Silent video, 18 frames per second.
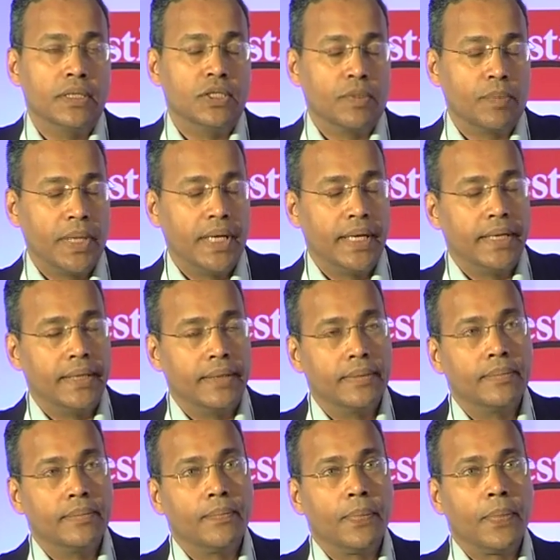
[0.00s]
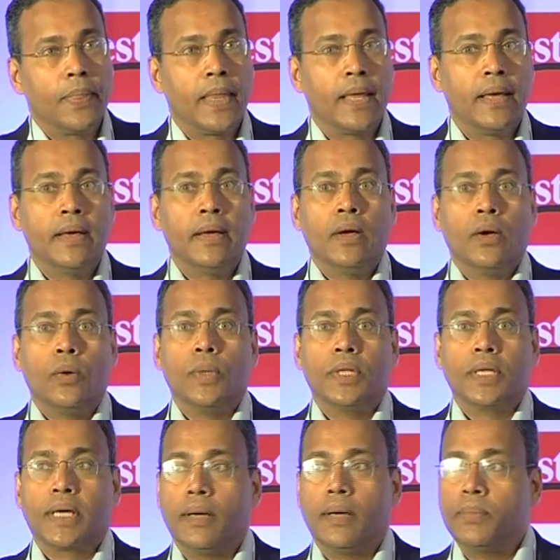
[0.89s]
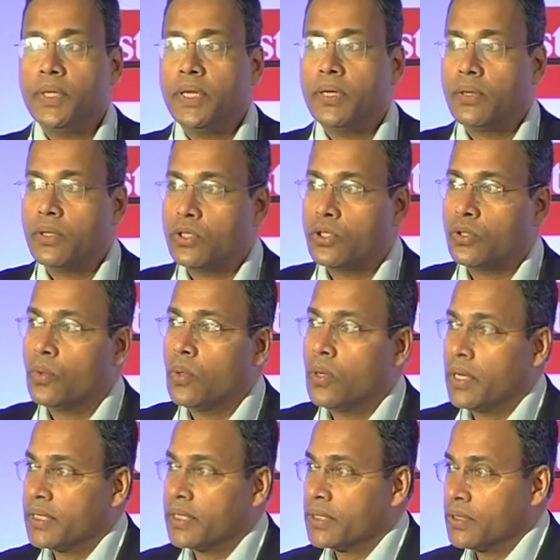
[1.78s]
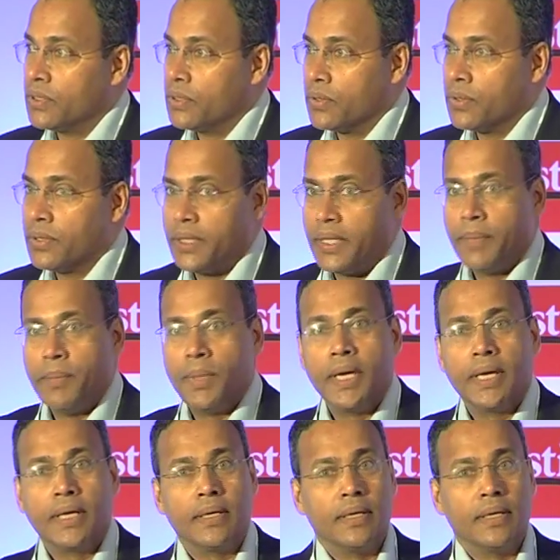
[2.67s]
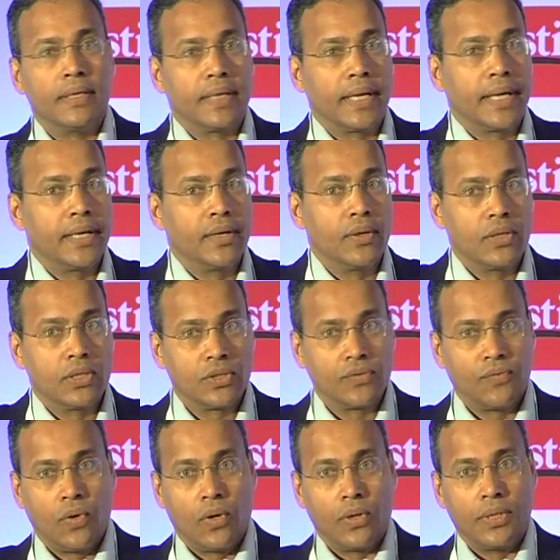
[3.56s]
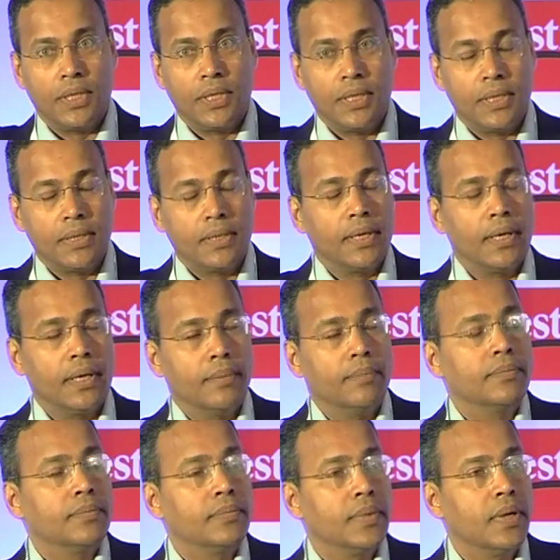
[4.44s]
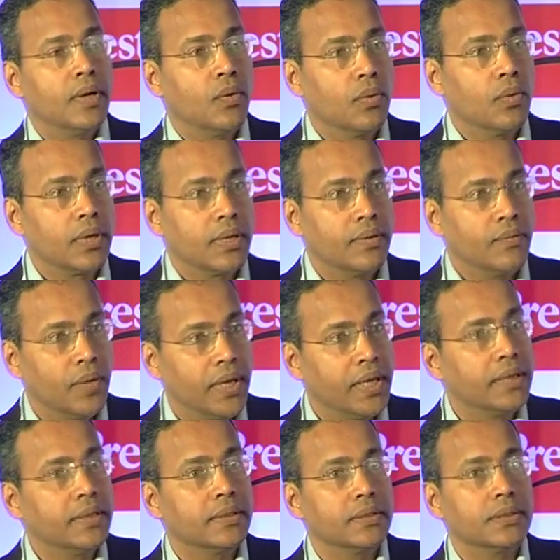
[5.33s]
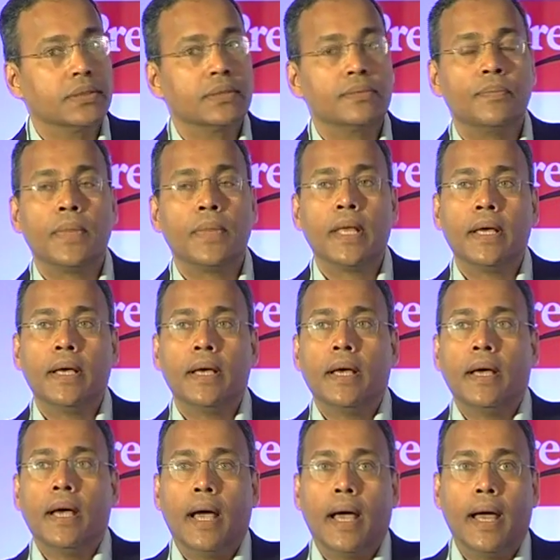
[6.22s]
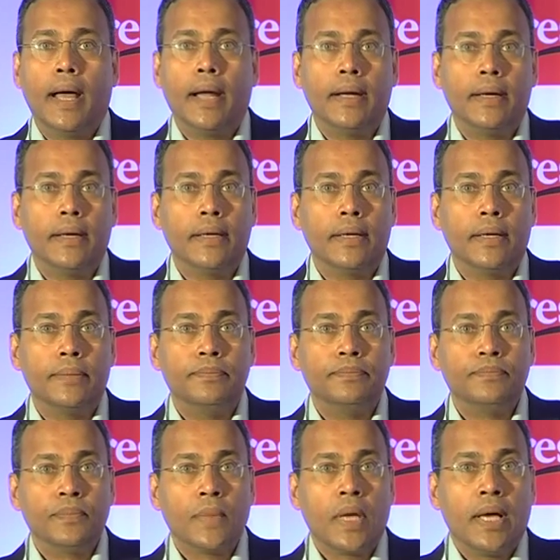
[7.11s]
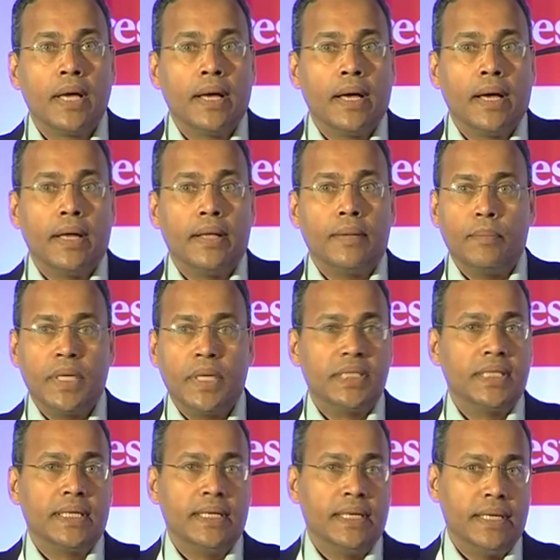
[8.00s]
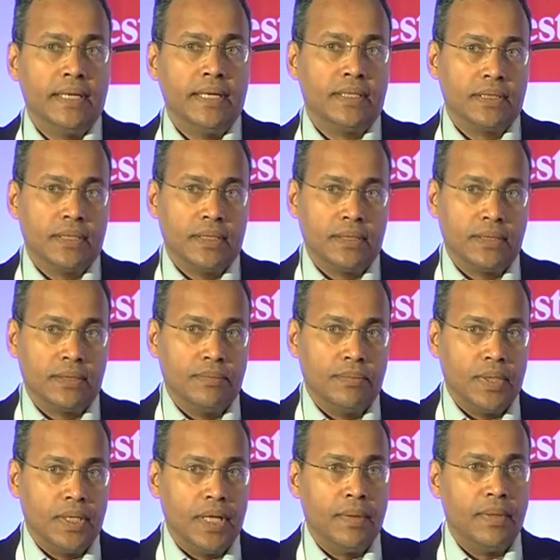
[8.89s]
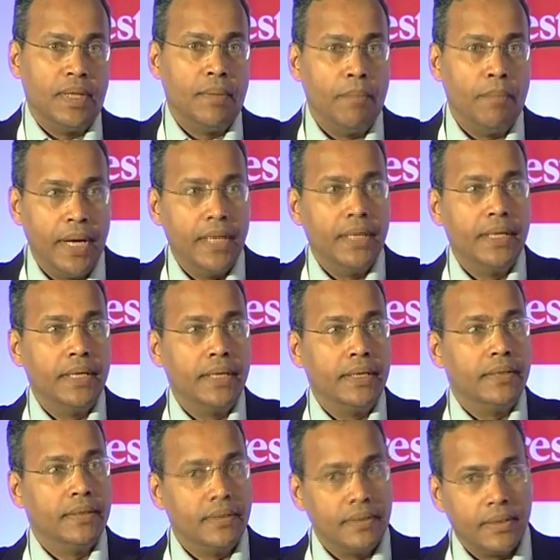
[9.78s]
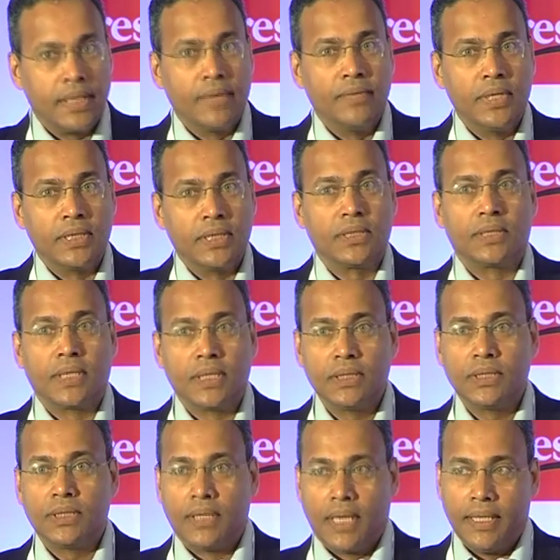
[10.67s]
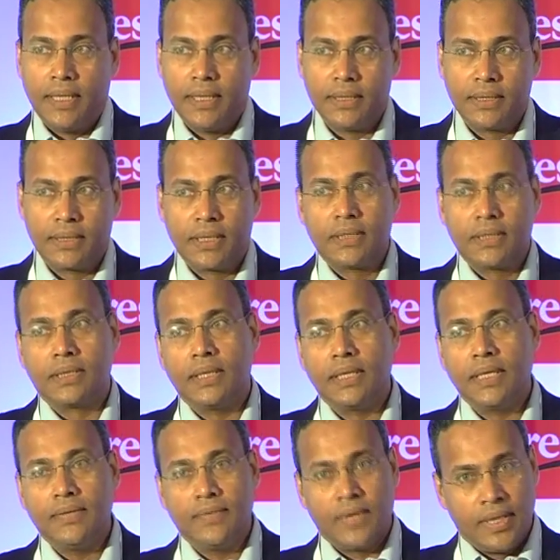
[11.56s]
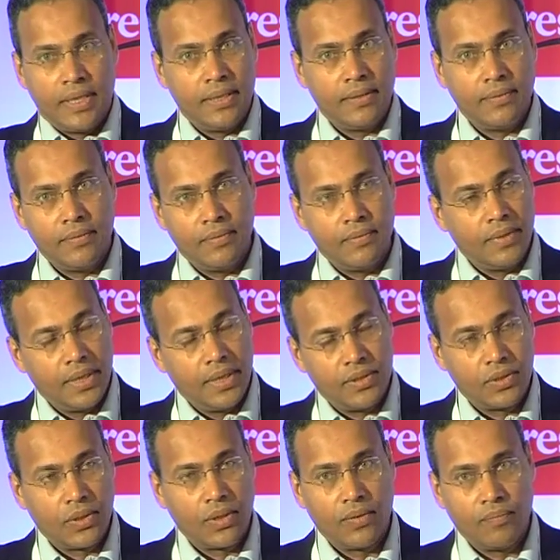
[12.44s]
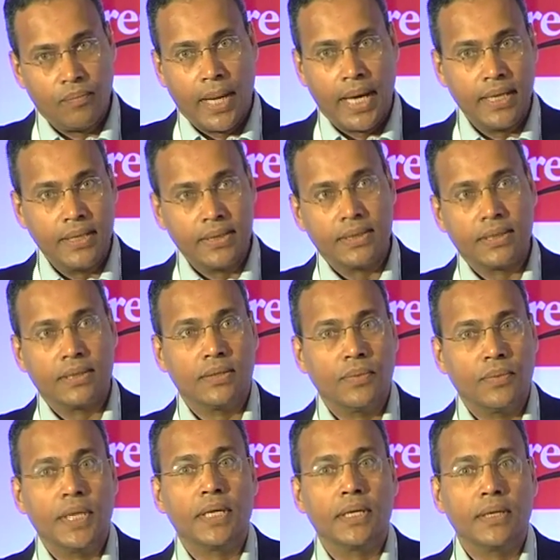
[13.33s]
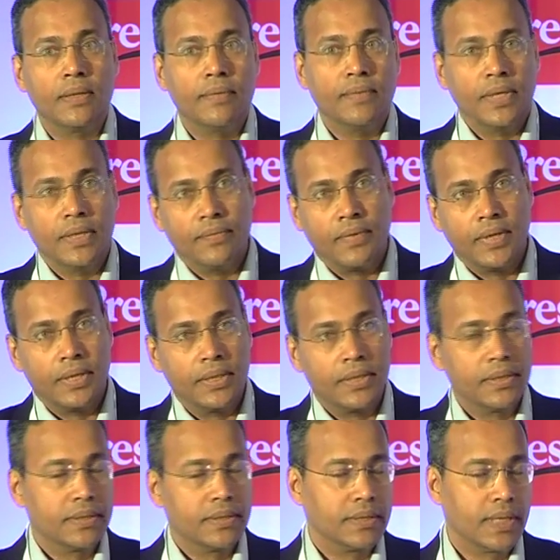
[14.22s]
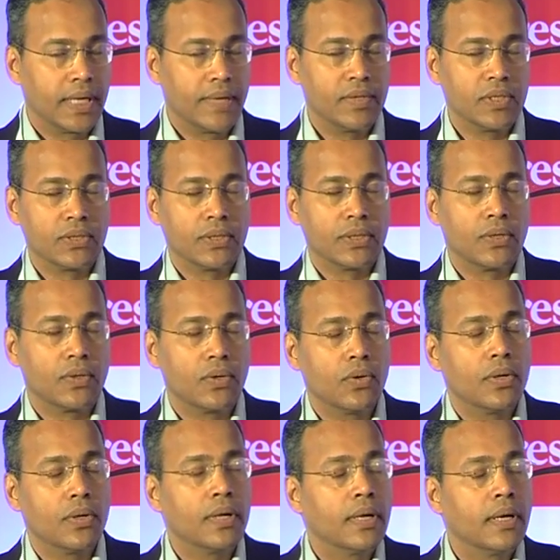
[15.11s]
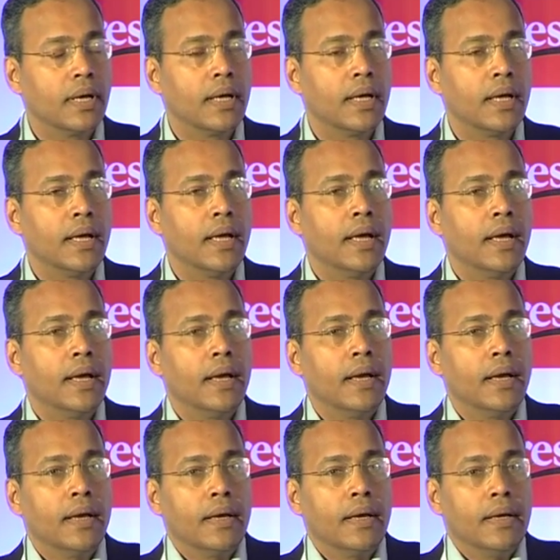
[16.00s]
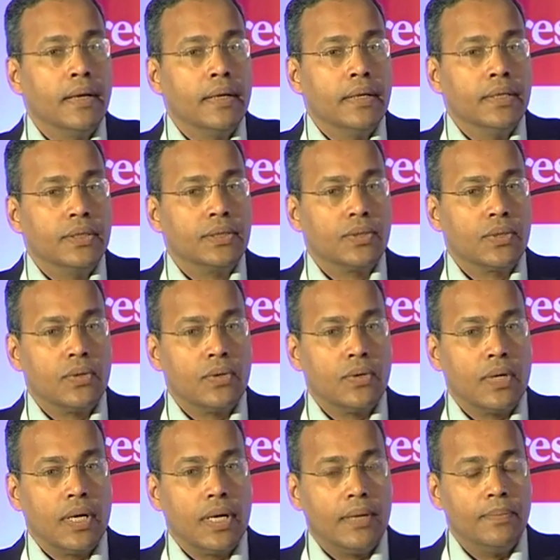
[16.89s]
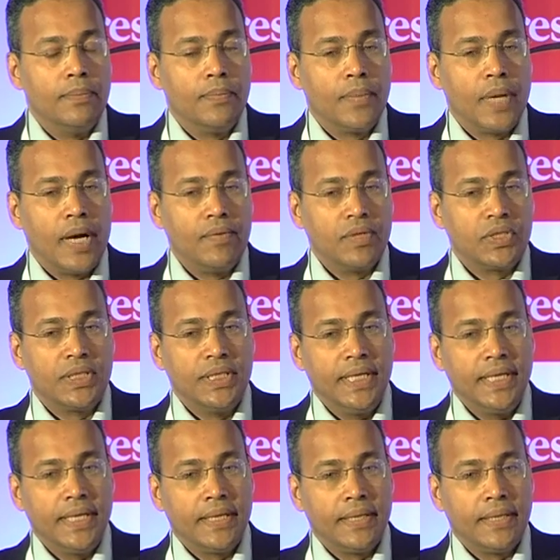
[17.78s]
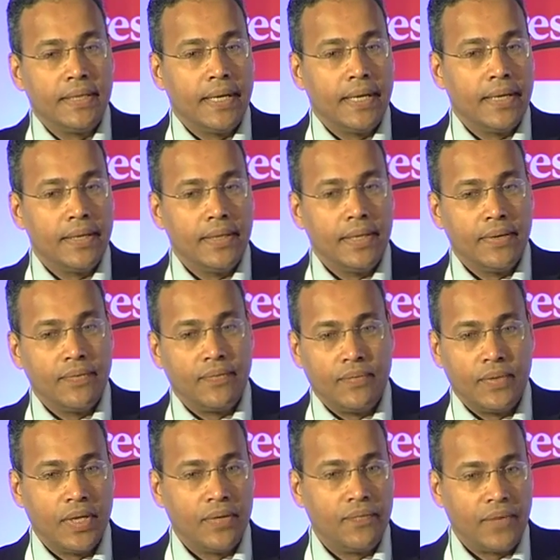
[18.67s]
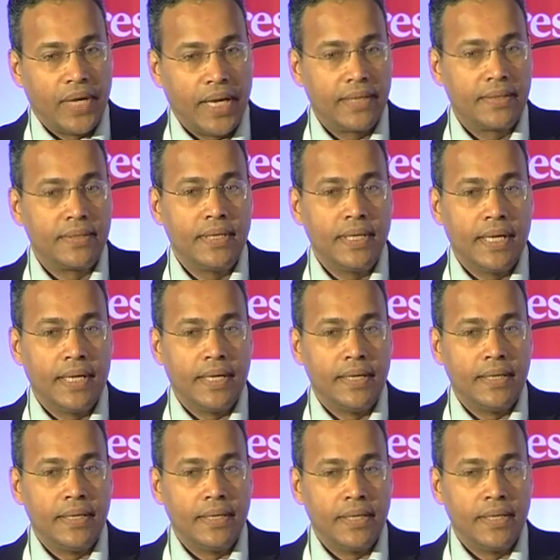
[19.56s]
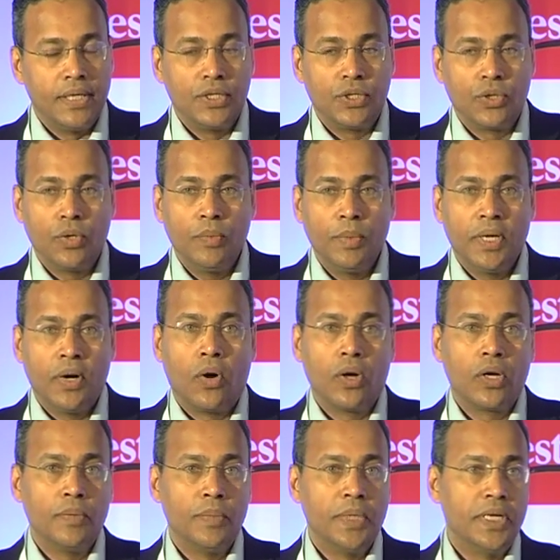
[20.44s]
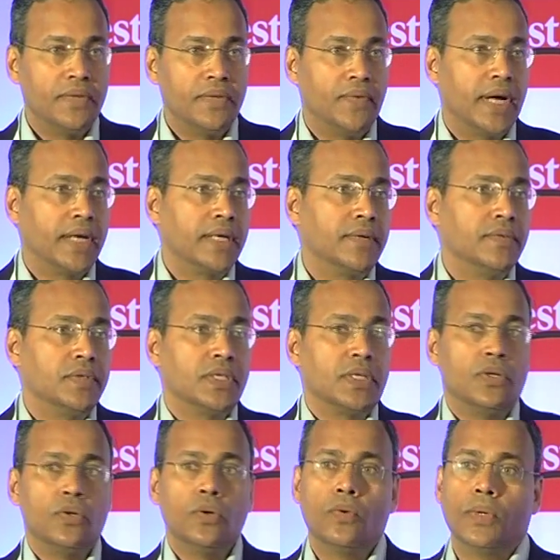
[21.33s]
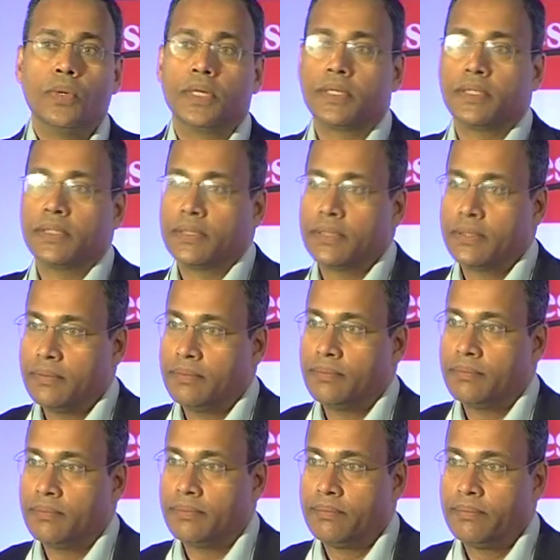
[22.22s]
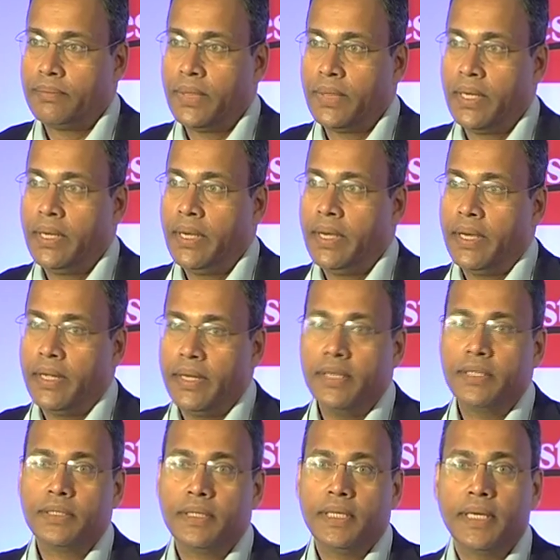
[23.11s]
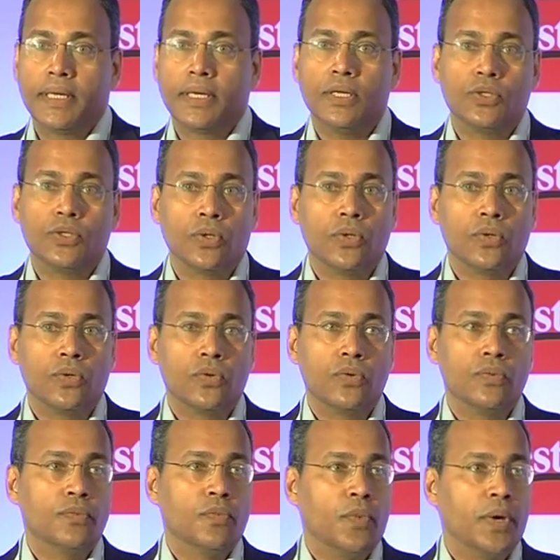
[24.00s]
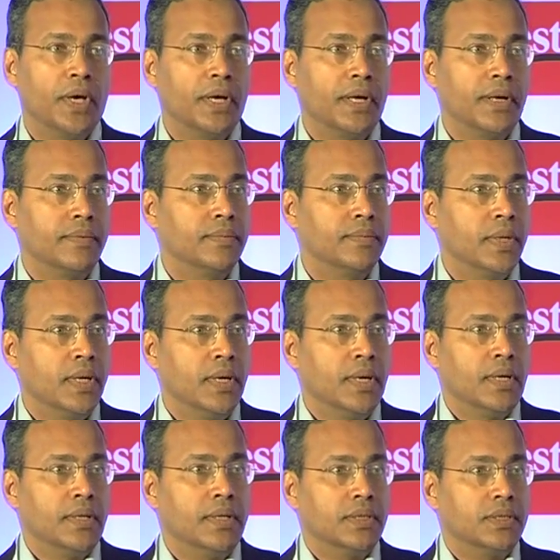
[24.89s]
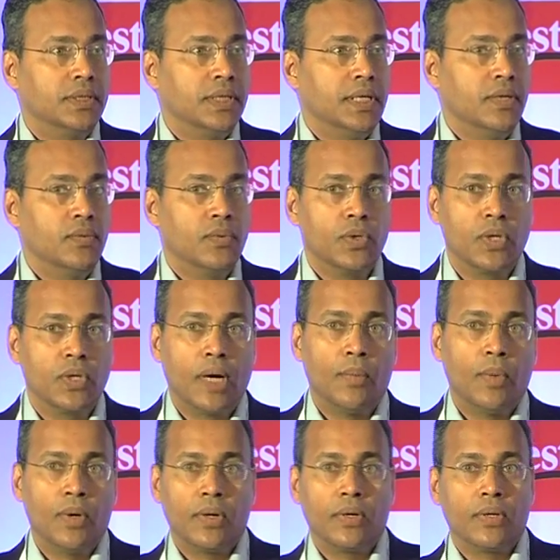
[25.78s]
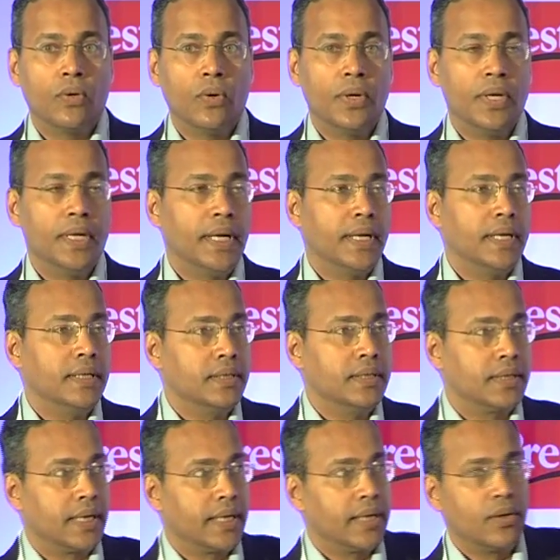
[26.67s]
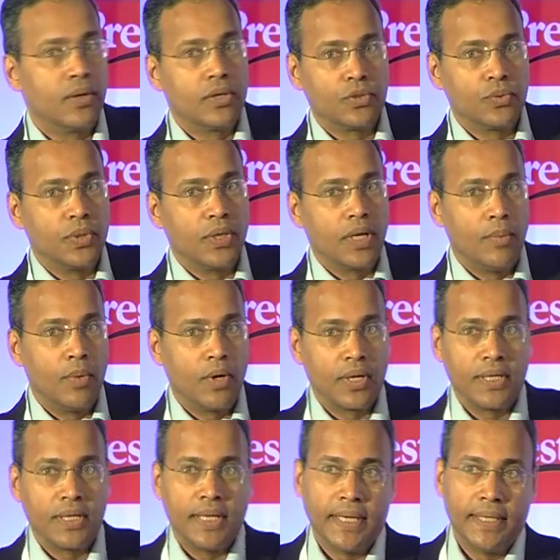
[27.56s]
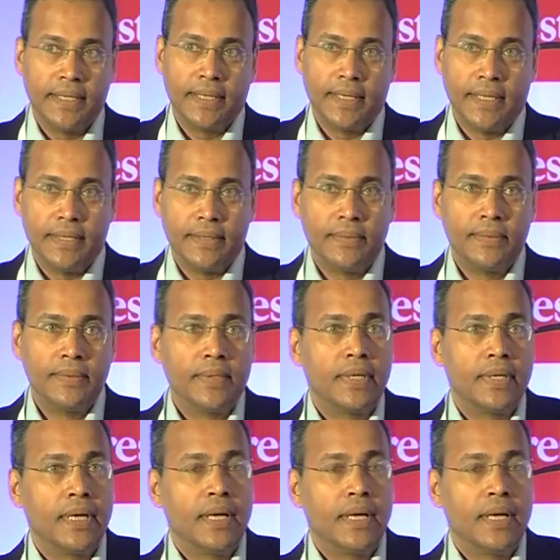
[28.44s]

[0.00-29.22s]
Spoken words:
Japan with a company called Chuo Hatsujo. They make tie rods for the vehicles. And basically, they bend it, they give it a stress and the stress relief, and then it sort of balances the vehicle when it travels on the road. So I was sitting in their factory, and he showed me an automated factory which had no workers. Literally a control room where the steel would go in and the tie rods would come out at the other end.